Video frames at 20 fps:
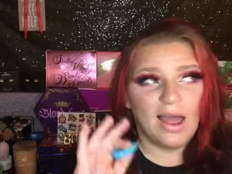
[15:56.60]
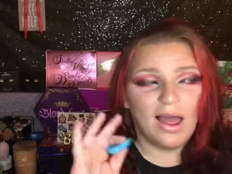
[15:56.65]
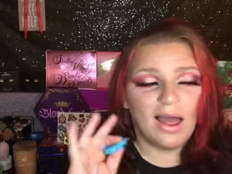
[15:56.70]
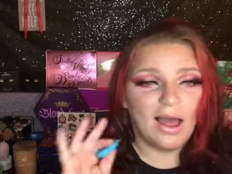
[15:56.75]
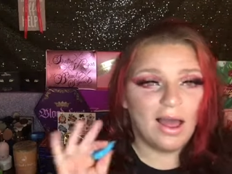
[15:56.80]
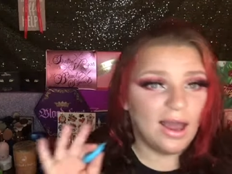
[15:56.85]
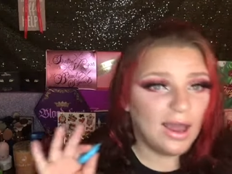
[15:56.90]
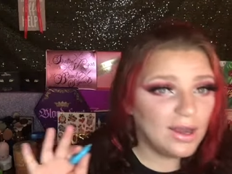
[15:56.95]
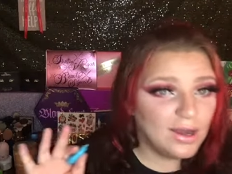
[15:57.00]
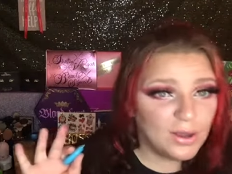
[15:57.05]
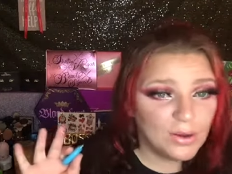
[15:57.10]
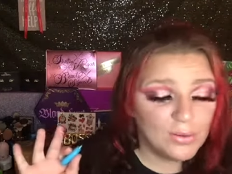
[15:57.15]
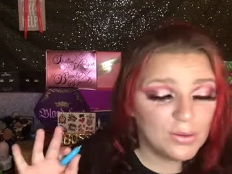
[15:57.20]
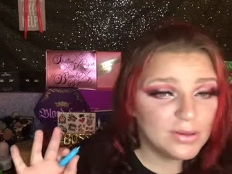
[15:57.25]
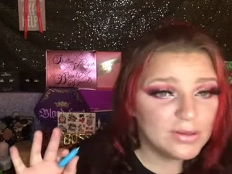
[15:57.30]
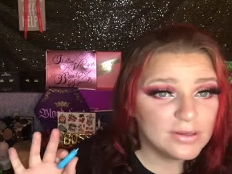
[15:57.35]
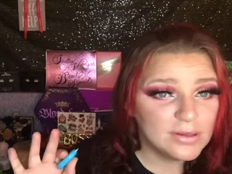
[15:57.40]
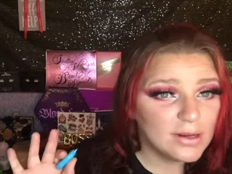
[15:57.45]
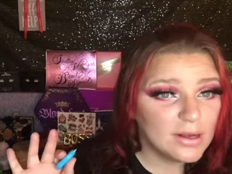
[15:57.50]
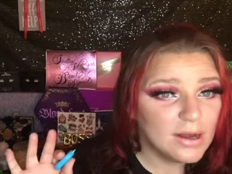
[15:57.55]
I know
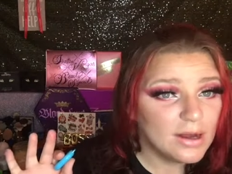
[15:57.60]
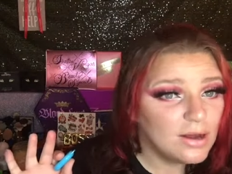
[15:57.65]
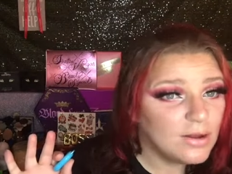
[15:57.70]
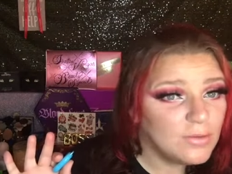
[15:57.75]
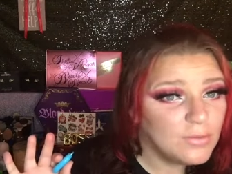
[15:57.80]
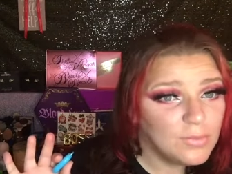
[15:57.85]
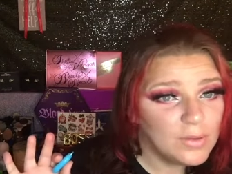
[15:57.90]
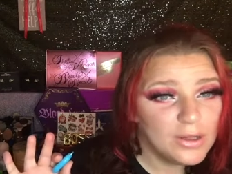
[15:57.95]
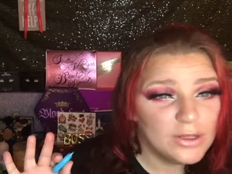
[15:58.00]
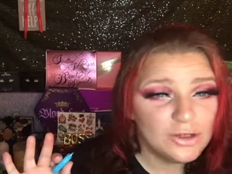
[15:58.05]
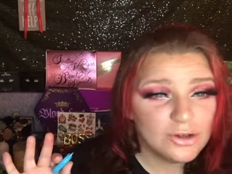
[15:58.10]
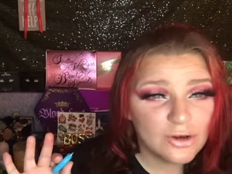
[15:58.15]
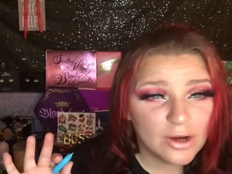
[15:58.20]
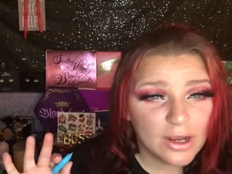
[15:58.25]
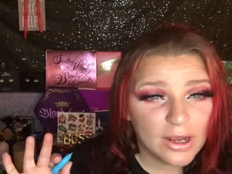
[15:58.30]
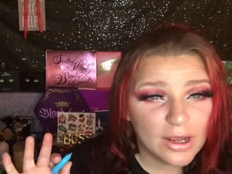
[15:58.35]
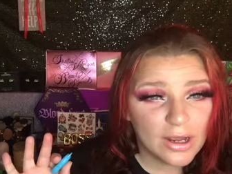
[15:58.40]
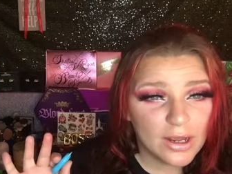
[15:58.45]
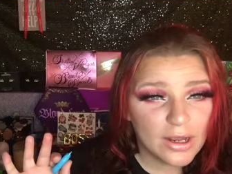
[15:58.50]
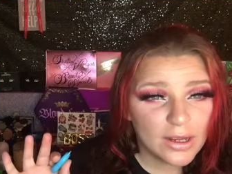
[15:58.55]
it's not all the way
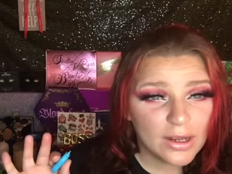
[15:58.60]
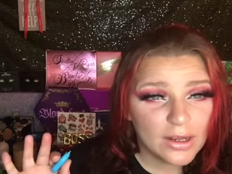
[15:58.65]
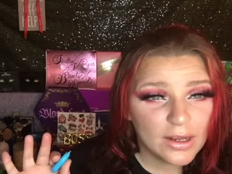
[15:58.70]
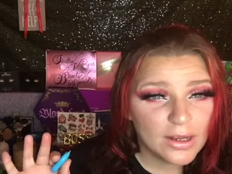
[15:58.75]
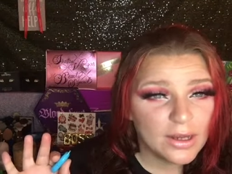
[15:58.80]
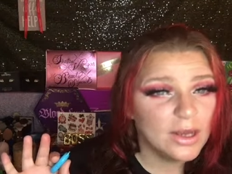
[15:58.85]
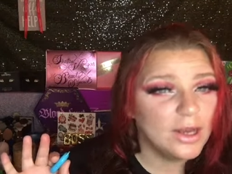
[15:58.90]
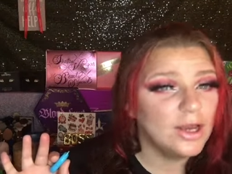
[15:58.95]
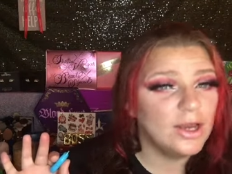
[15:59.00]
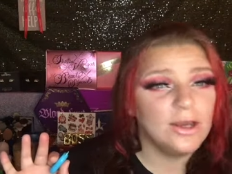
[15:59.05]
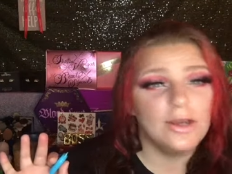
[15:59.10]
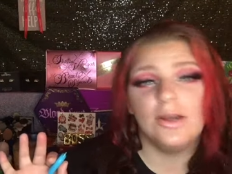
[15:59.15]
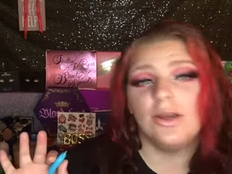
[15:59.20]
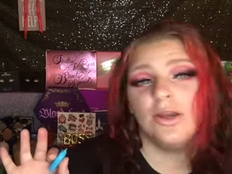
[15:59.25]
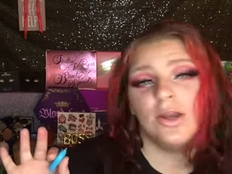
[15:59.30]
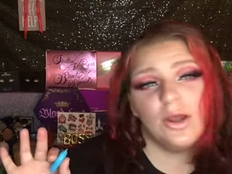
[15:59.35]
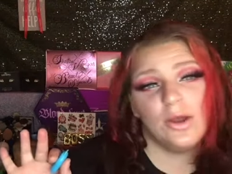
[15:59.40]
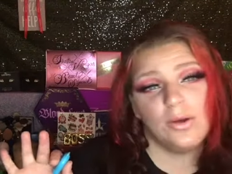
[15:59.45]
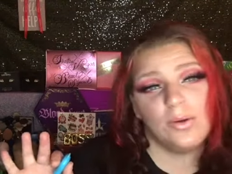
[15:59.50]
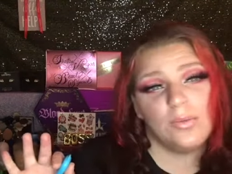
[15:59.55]
drag.
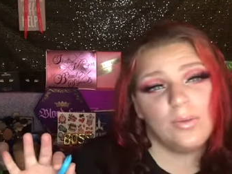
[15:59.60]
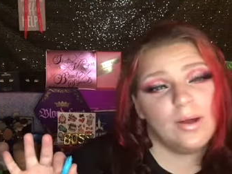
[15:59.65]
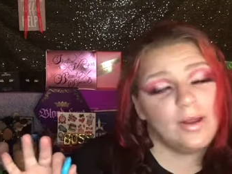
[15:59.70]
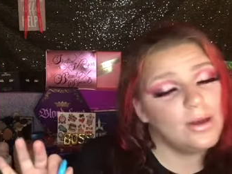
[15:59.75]
No, I